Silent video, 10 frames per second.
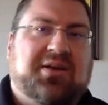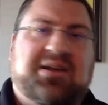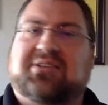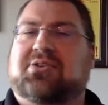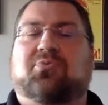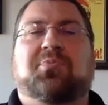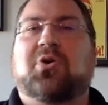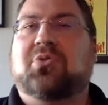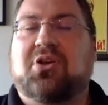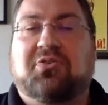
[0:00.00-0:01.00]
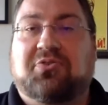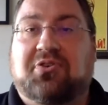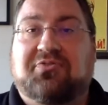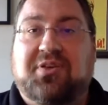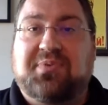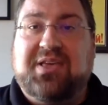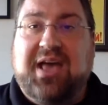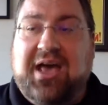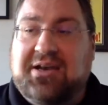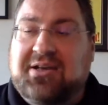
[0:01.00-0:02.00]
connecting remotely over a
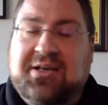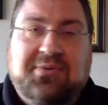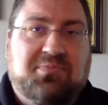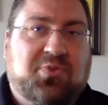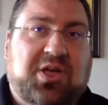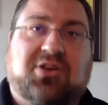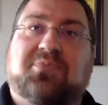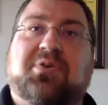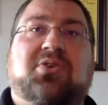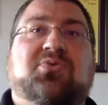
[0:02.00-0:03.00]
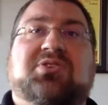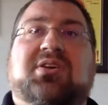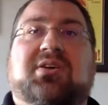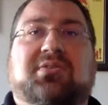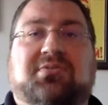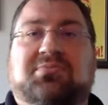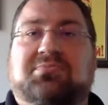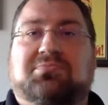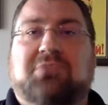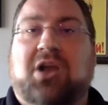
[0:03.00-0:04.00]
VPN, they could be using
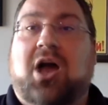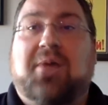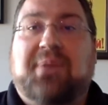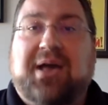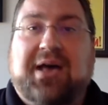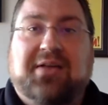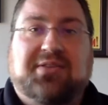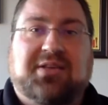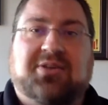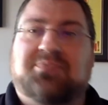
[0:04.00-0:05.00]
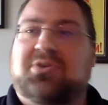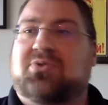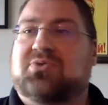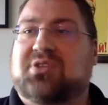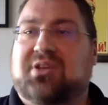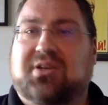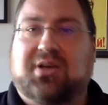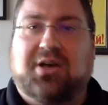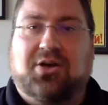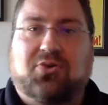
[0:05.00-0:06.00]
an iPad, they could be using
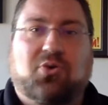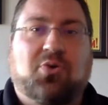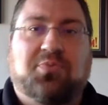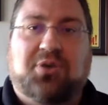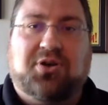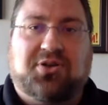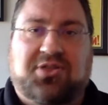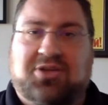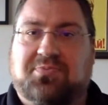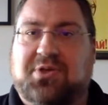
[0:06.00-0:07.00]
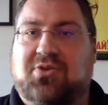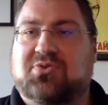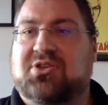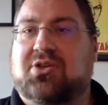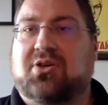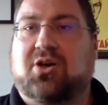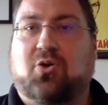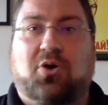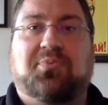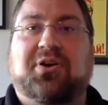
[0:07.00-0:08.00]
a Chromebook, they could be using a
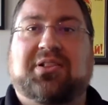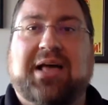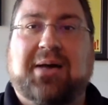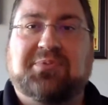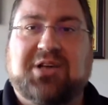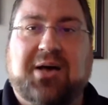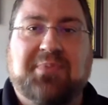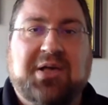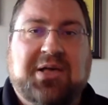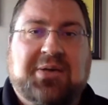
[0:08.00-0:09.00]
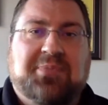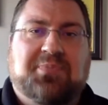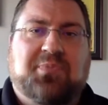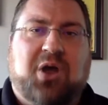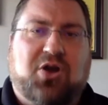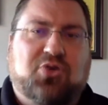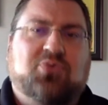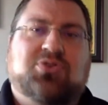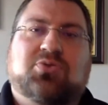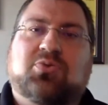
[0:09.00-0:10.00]
corporate laptop. Are
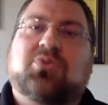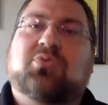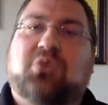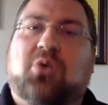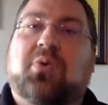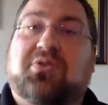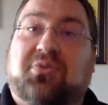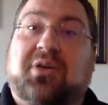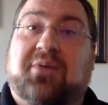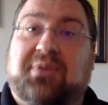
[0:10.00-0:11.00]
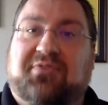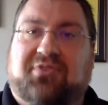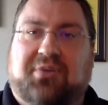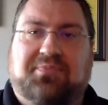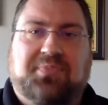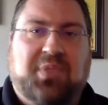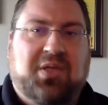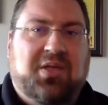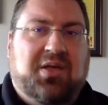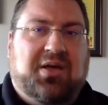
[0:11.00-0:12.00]
you sure you know where they're coming from?
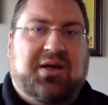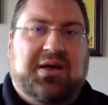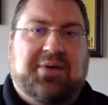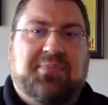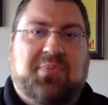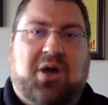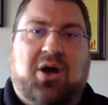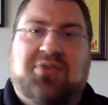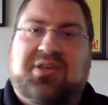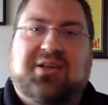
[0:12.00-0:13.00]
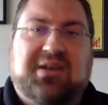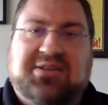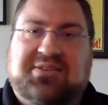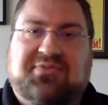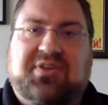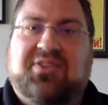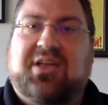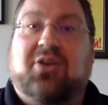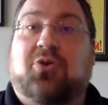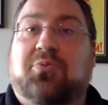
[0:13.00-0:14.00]
Are they connecting via
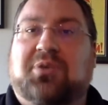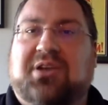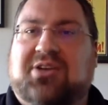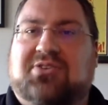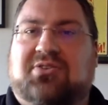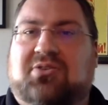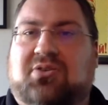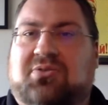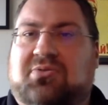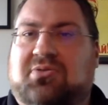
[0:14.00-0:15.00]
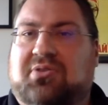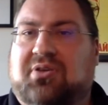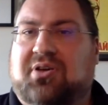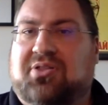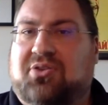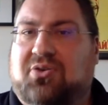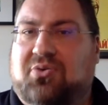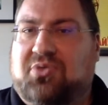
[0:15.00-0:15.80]
that home connection, their